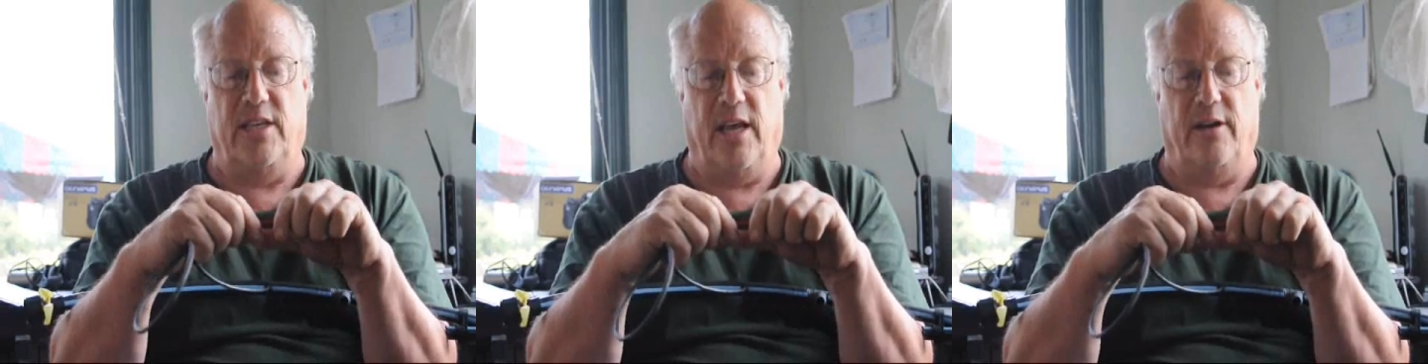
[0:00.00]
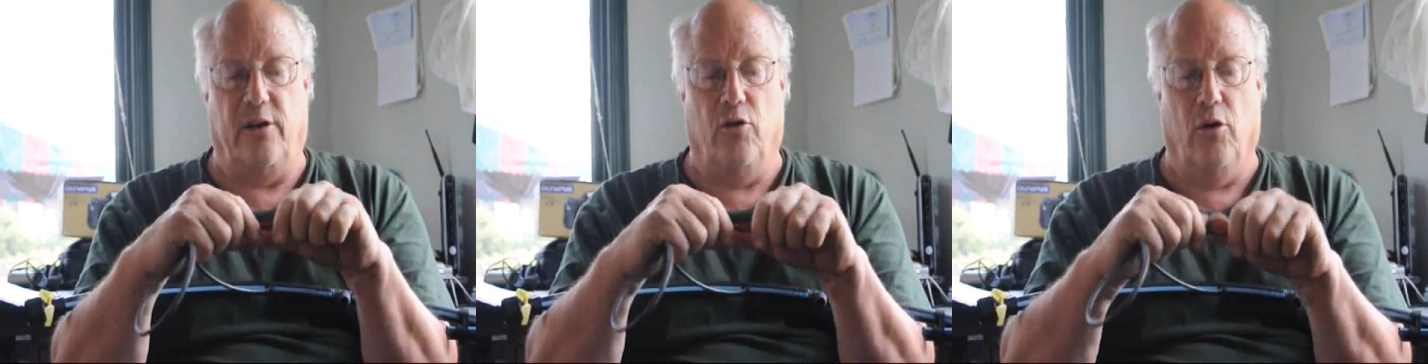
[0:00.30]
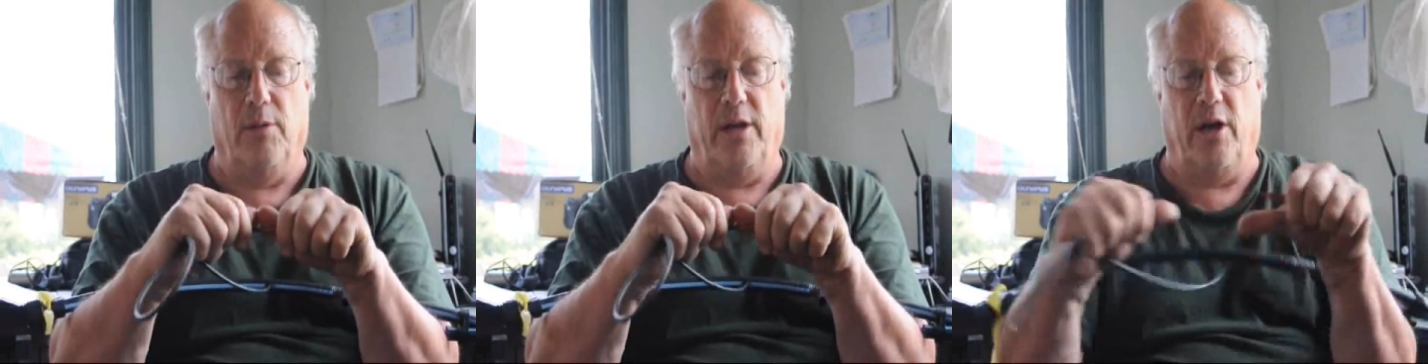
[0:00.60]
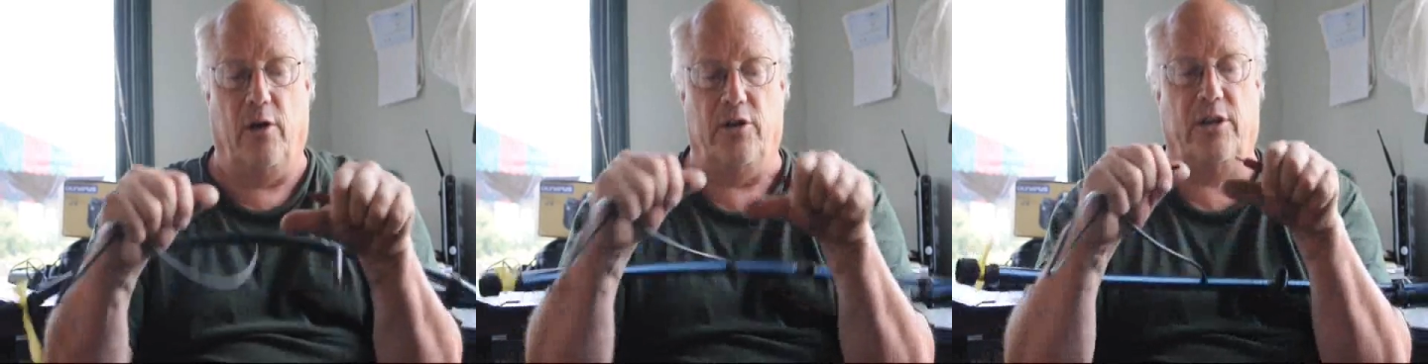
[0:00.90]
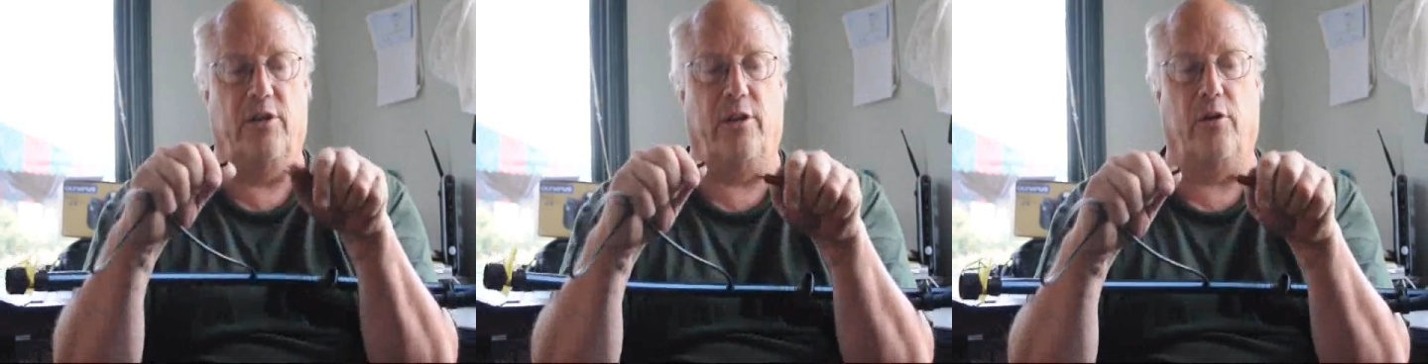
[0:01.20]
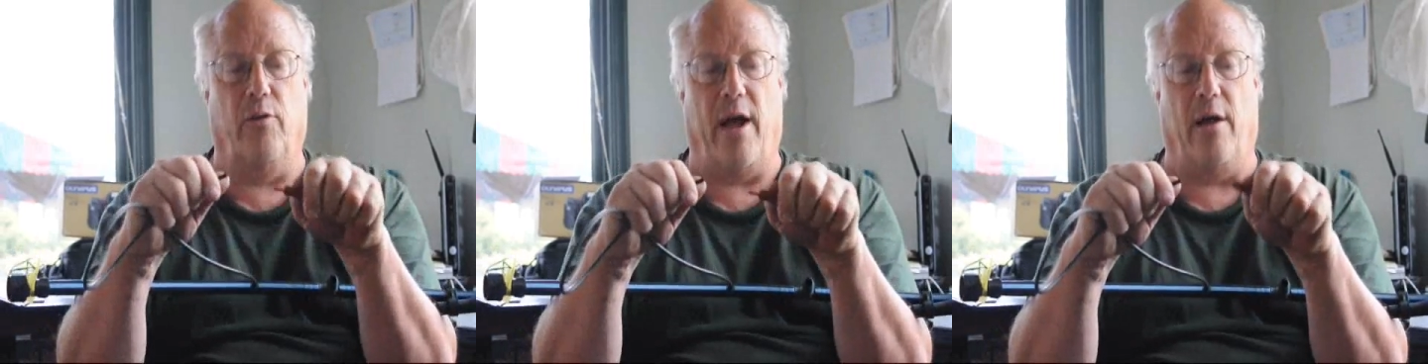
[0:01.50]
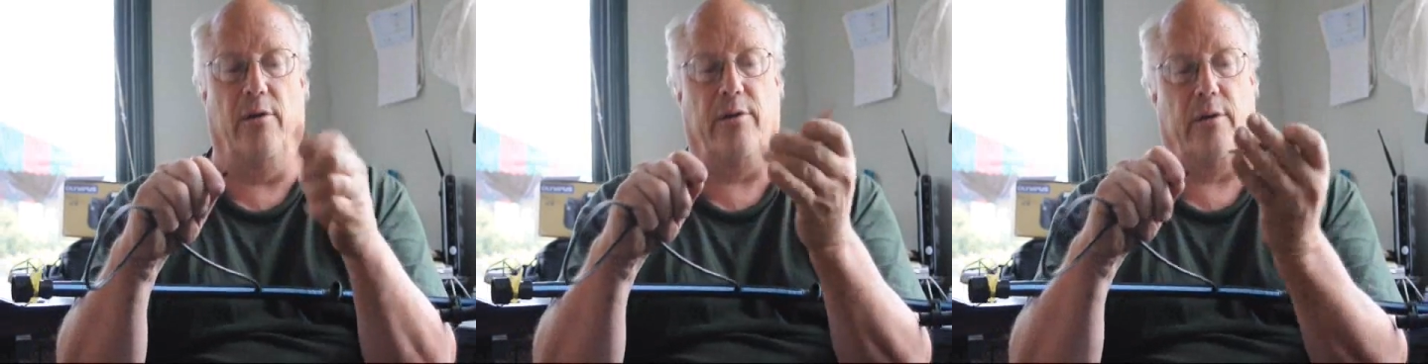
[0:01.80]
the end that normally goes into the
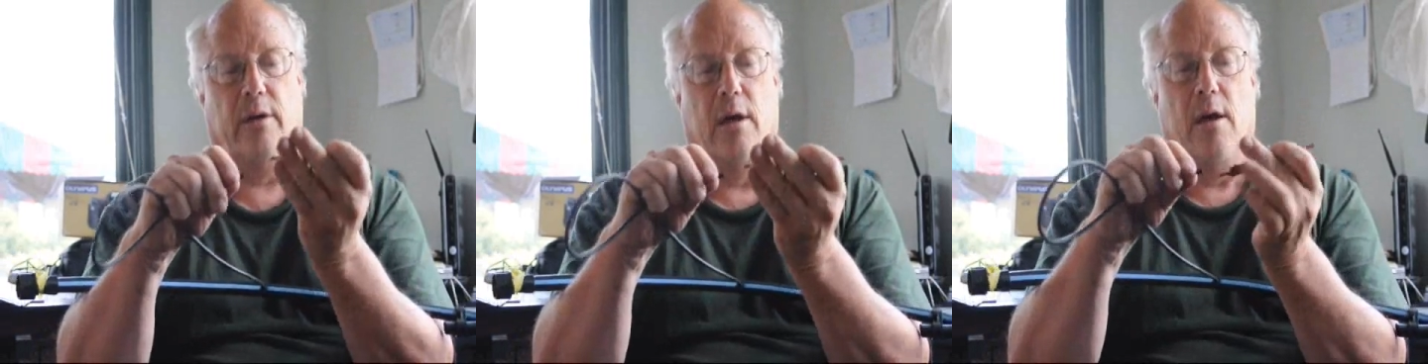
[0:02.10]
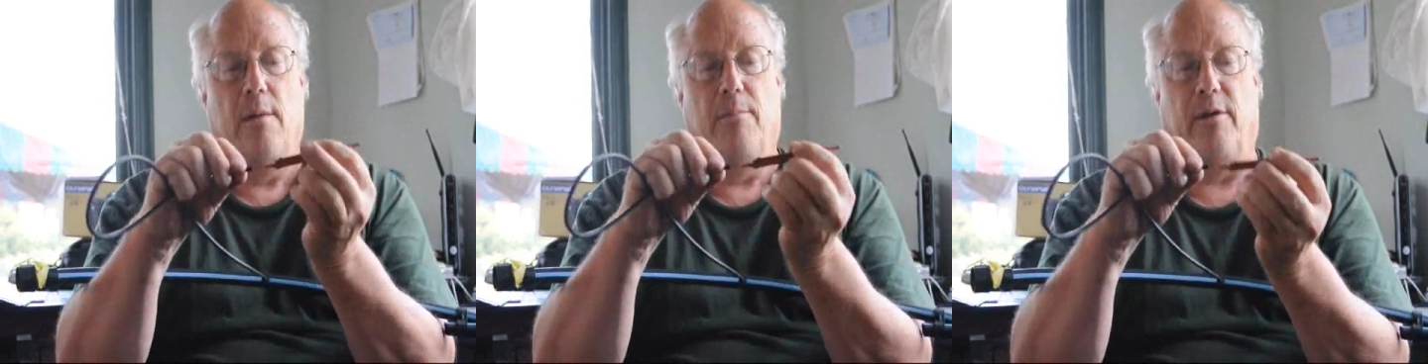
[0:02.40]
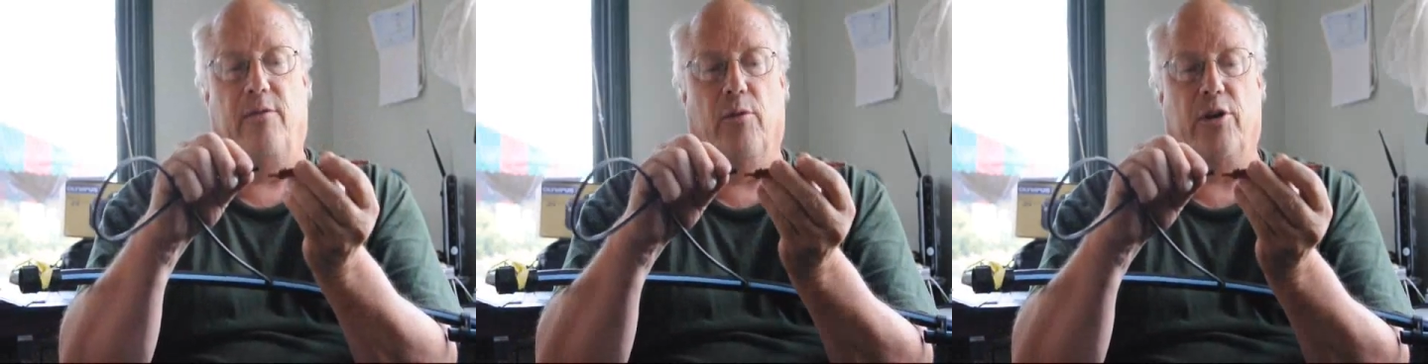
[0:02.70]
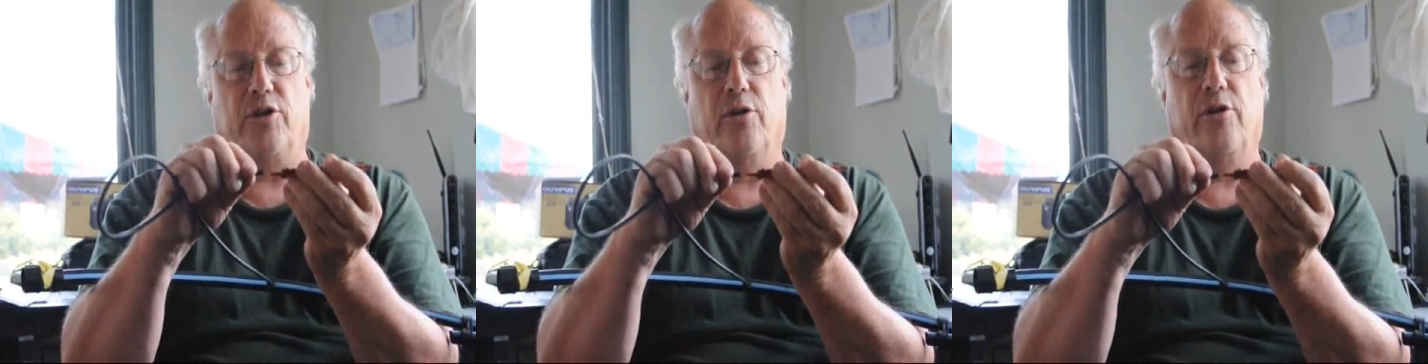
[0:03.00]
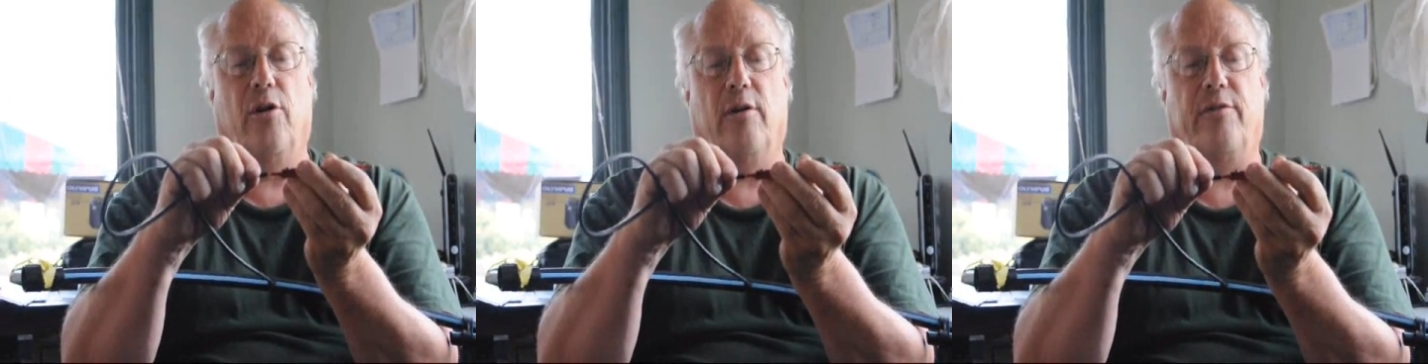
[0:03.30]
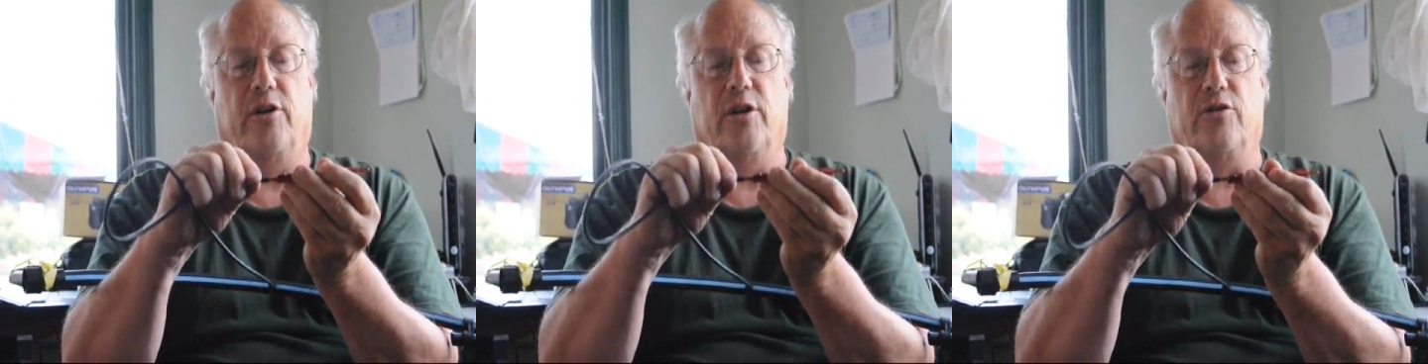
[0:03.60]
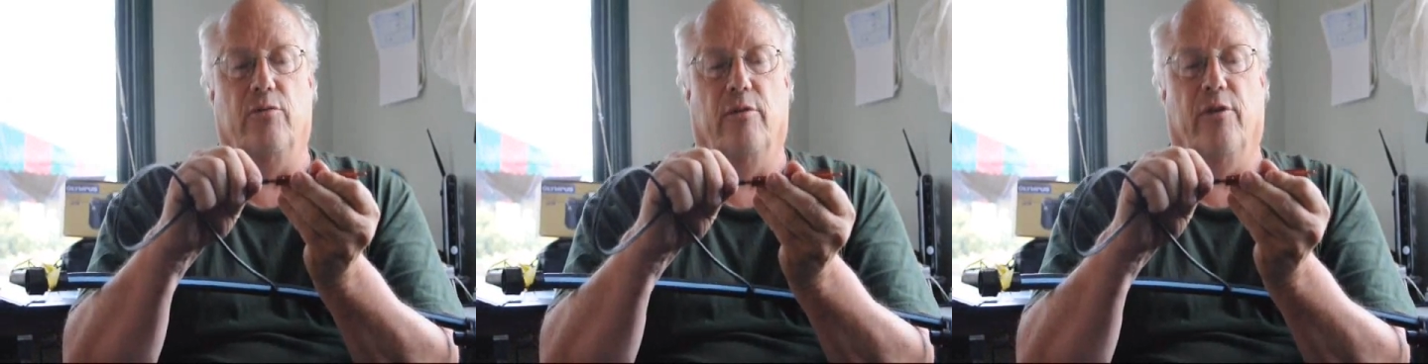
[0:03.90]
ground. But if you want to turn it off, you
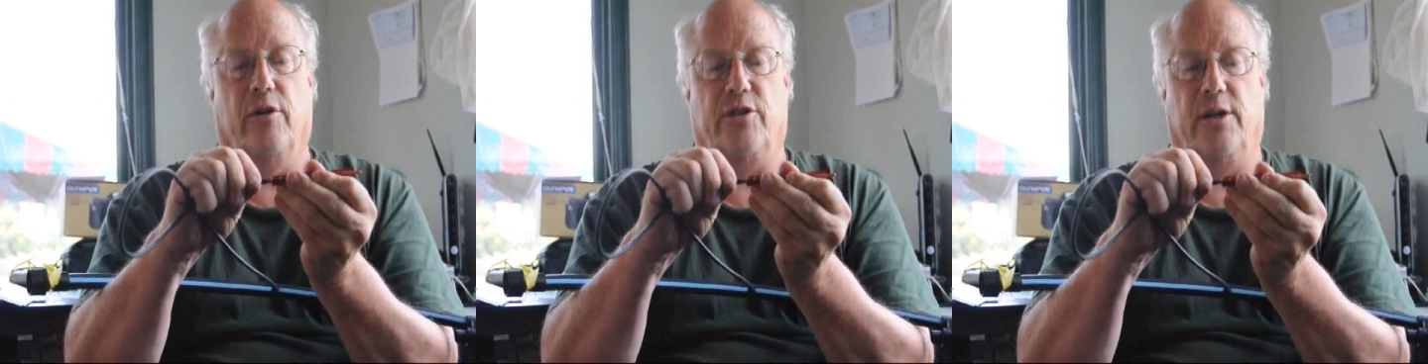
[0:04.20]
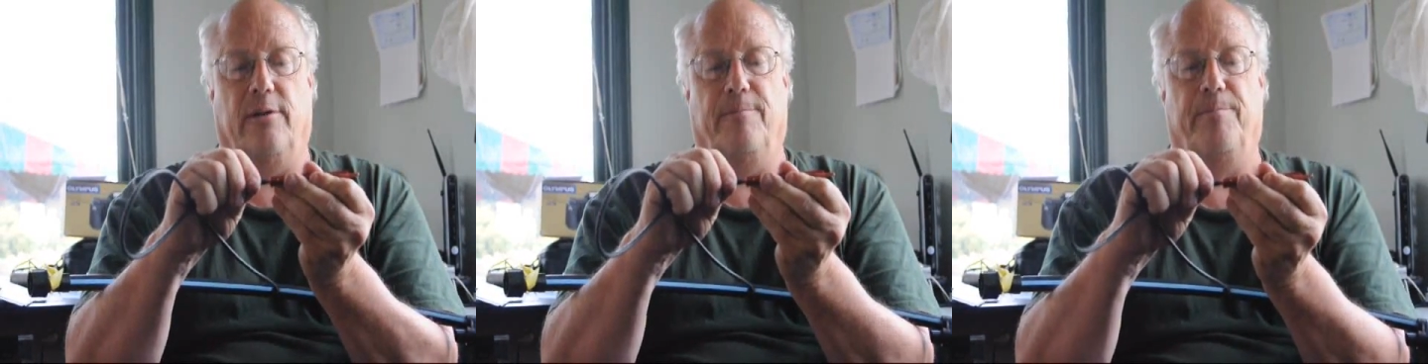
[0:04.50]
just reverse it.